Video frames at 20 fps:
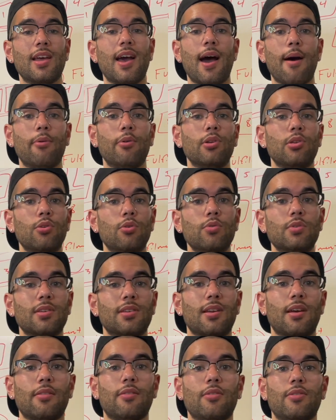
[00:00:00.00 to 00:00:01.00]
I will use
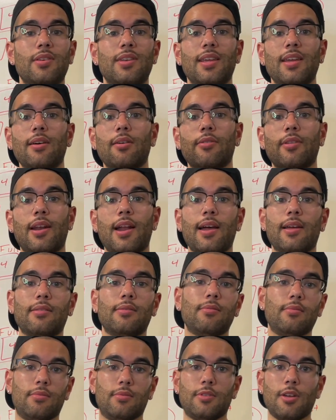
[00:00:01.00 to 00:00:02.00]
another deal that
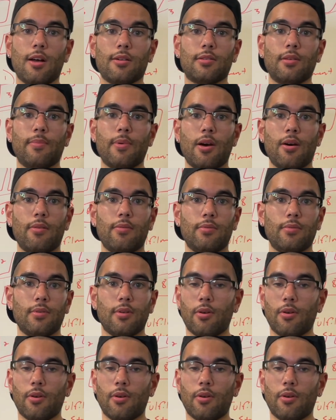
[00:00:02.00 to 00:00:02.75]
I talked about